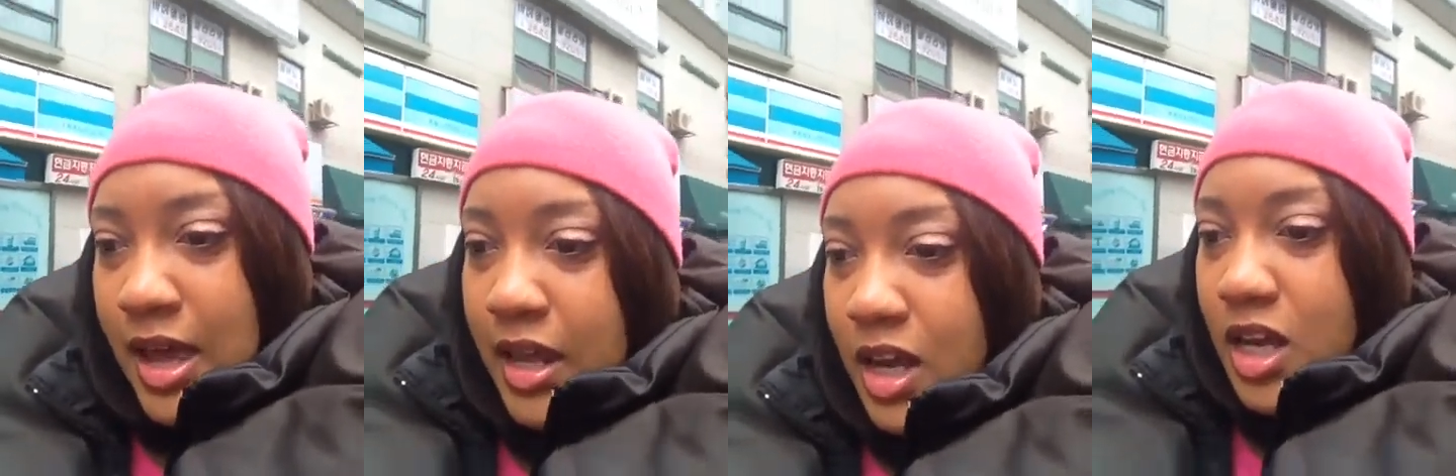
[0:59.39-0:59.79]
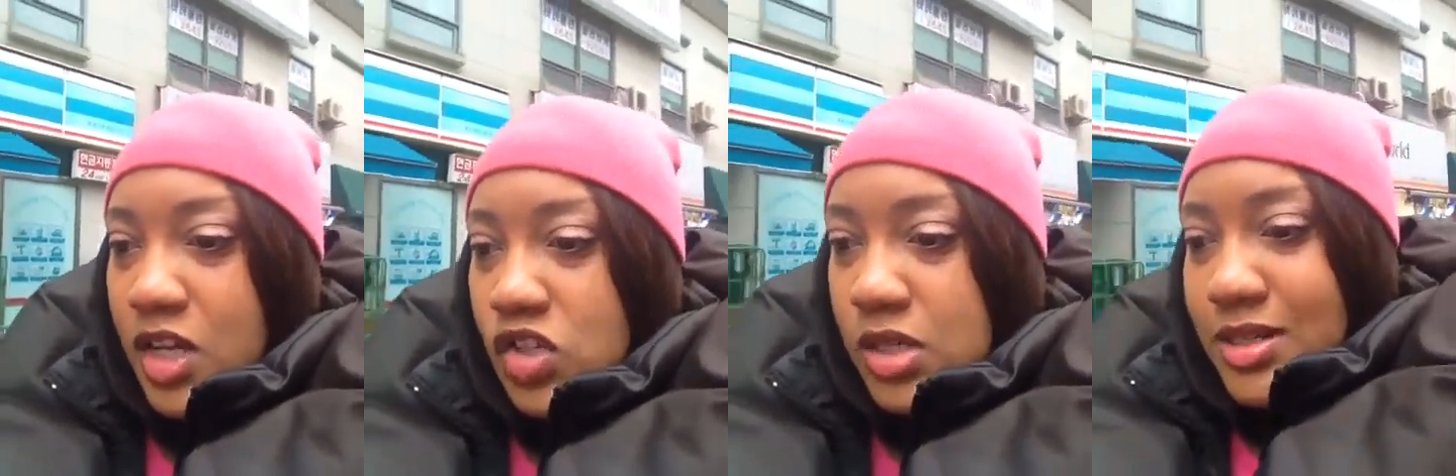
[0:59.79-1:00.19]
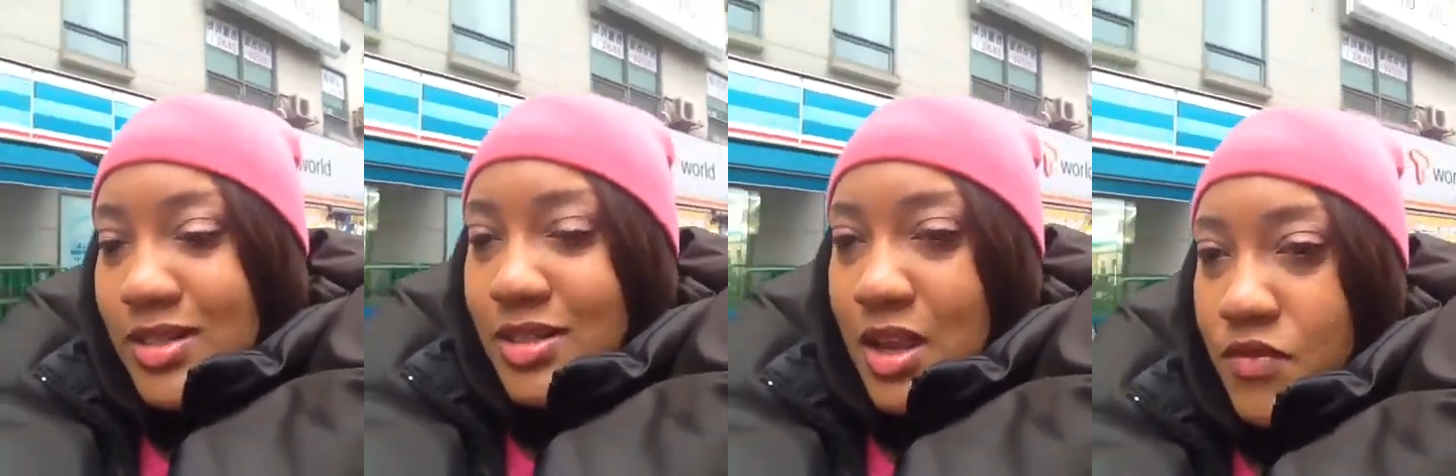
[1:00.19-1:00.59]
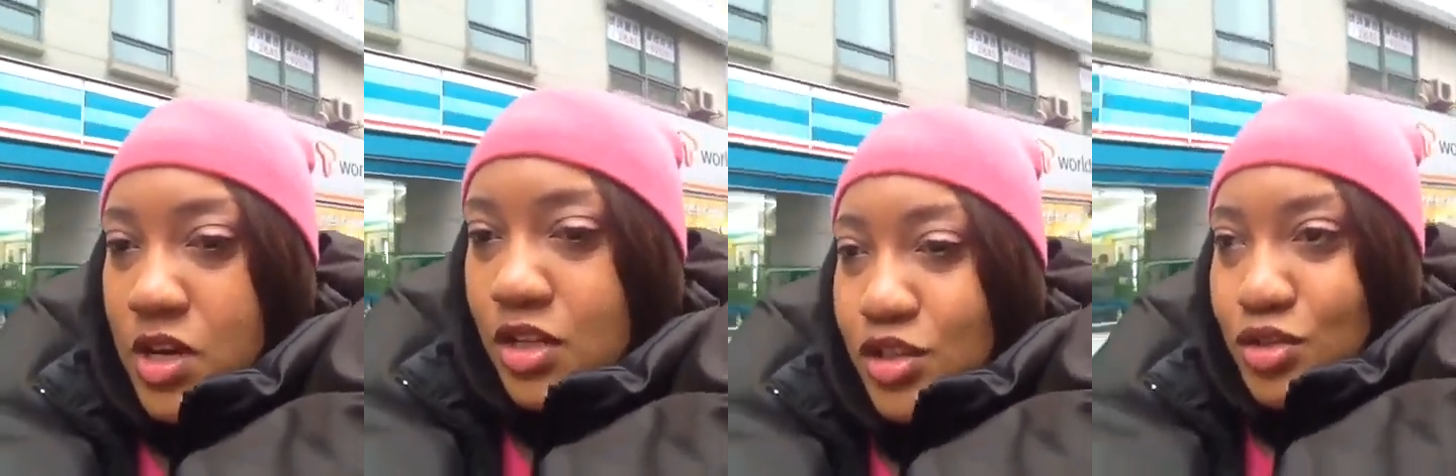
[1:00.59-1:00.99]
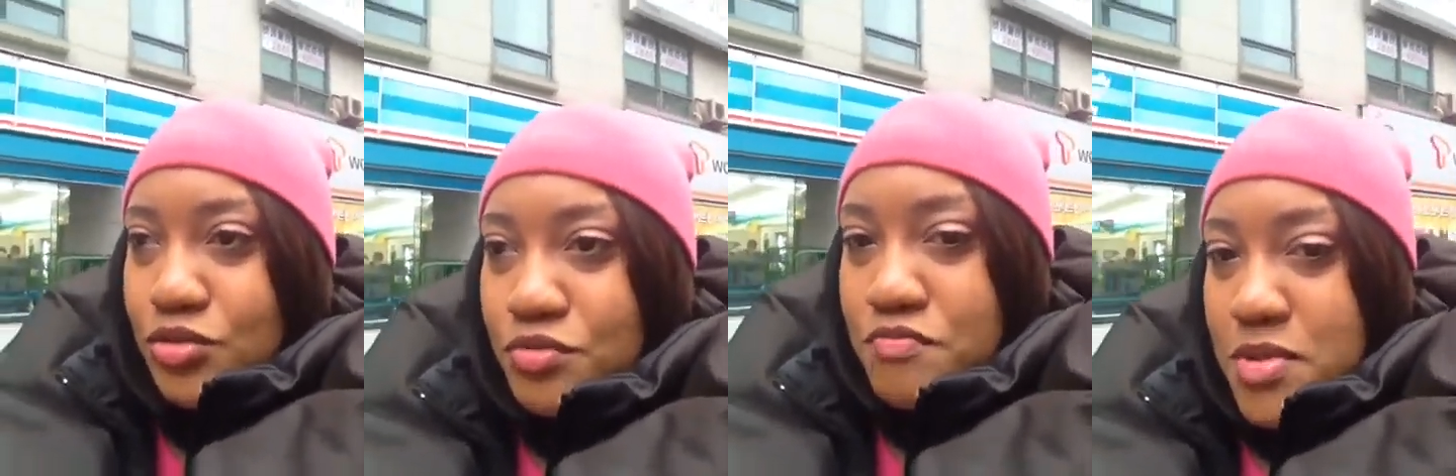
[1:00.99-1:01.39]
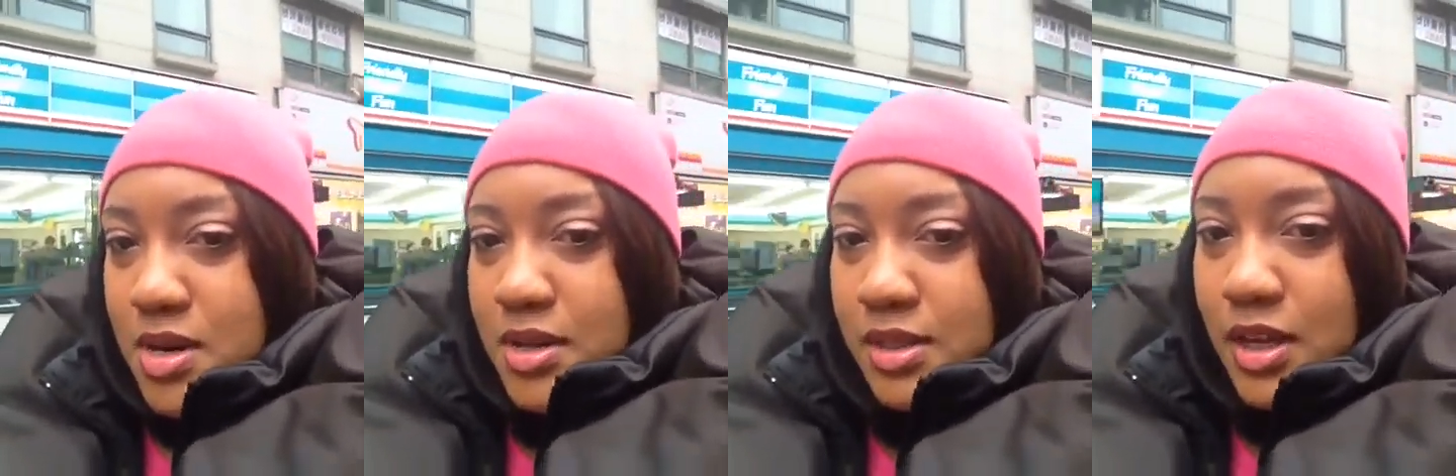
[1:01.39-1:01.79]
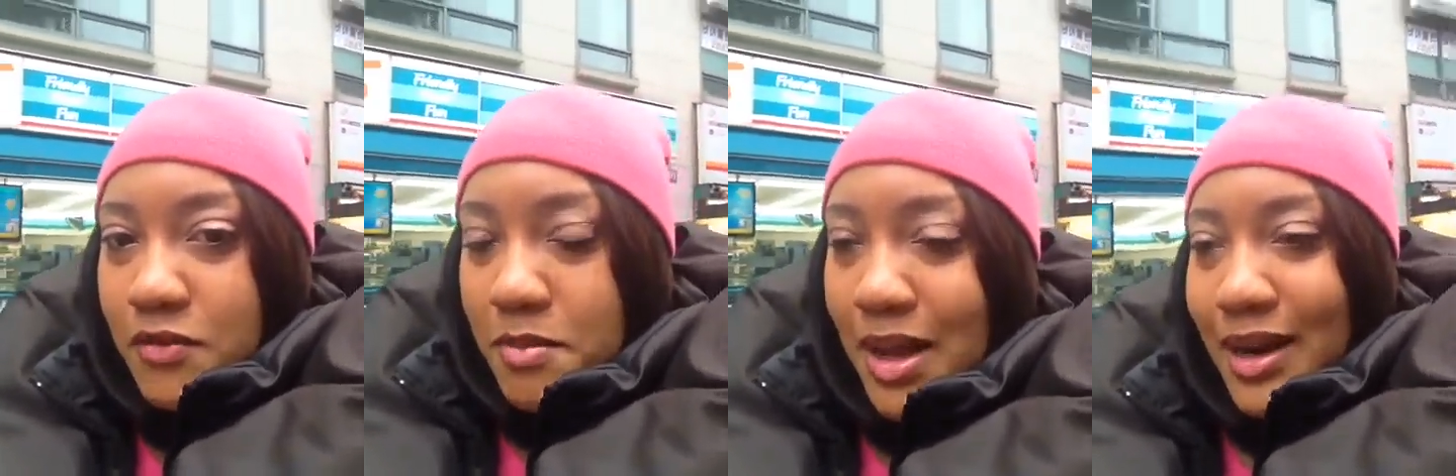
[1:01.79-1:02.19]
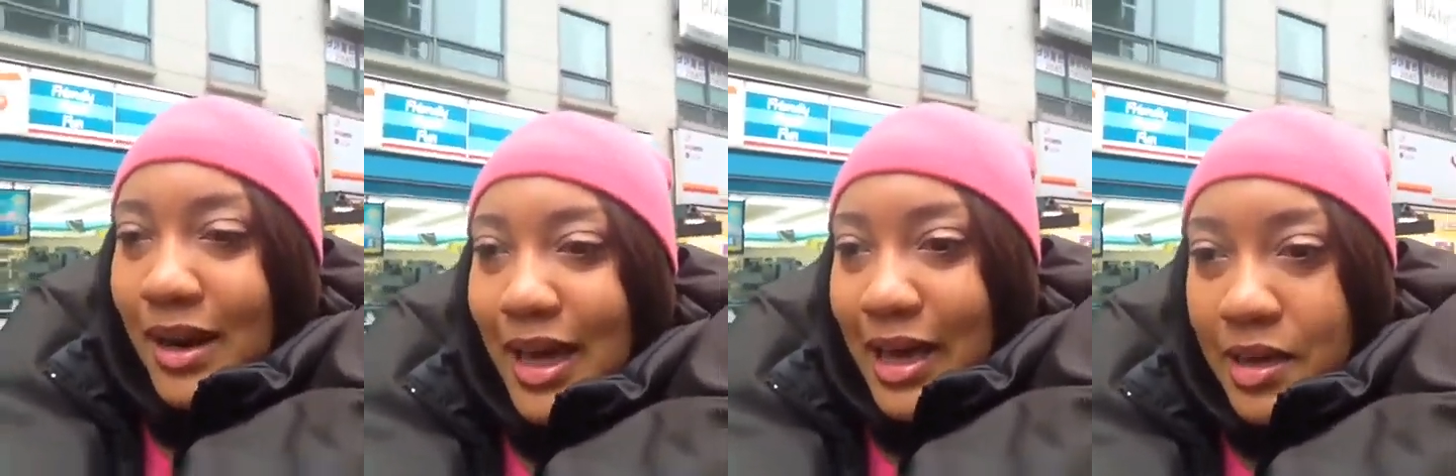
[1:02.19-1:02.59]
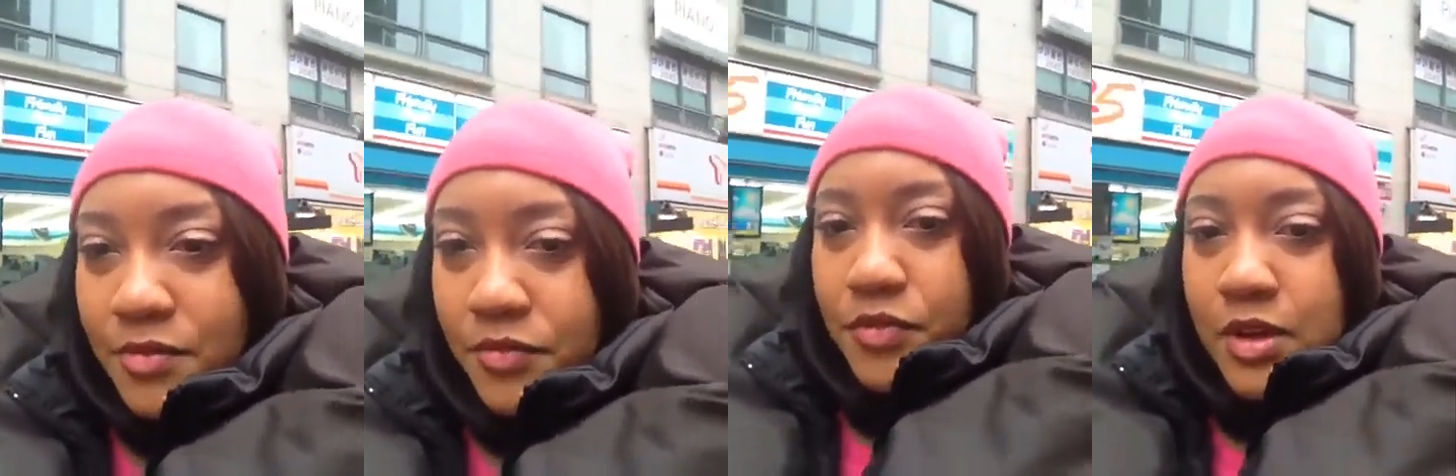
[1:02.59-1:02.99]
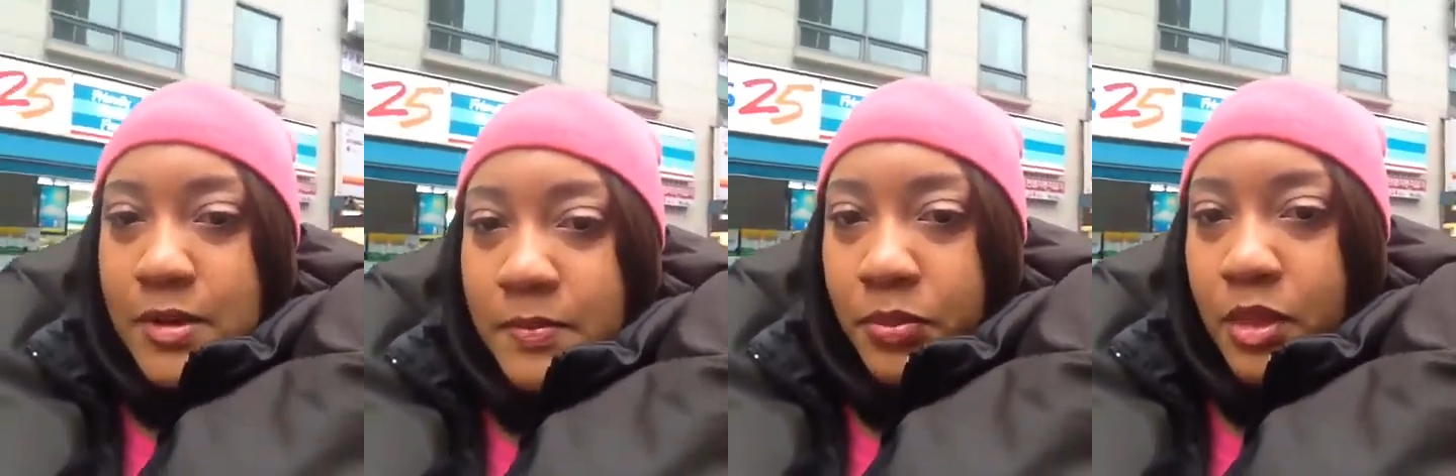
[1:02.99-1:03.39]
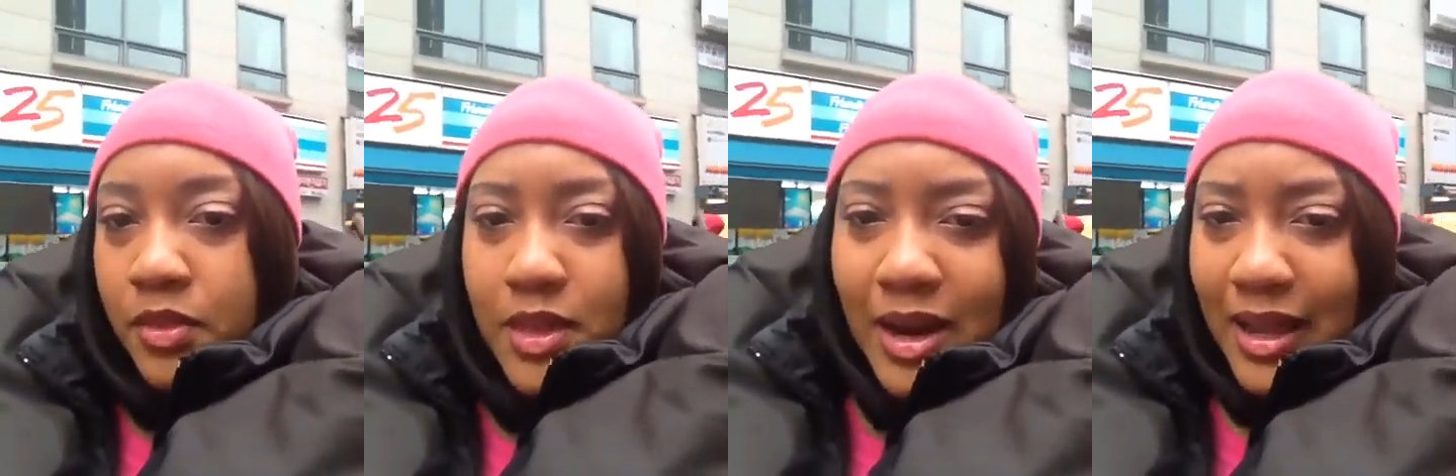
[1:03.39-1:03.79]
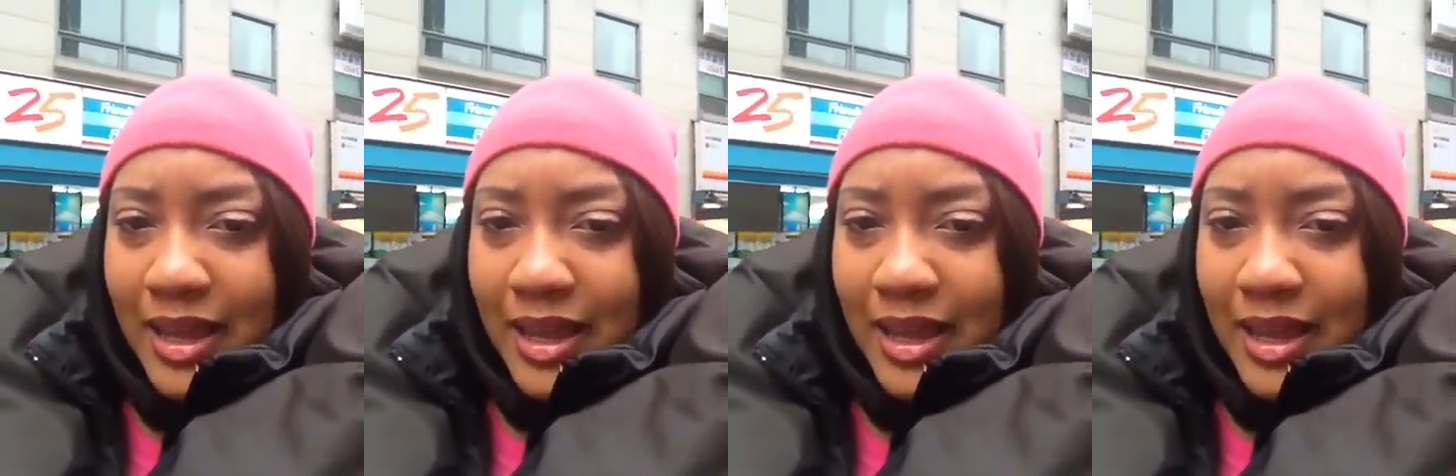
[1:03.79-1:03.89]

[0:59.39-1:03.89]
and 172 minutes of my life that I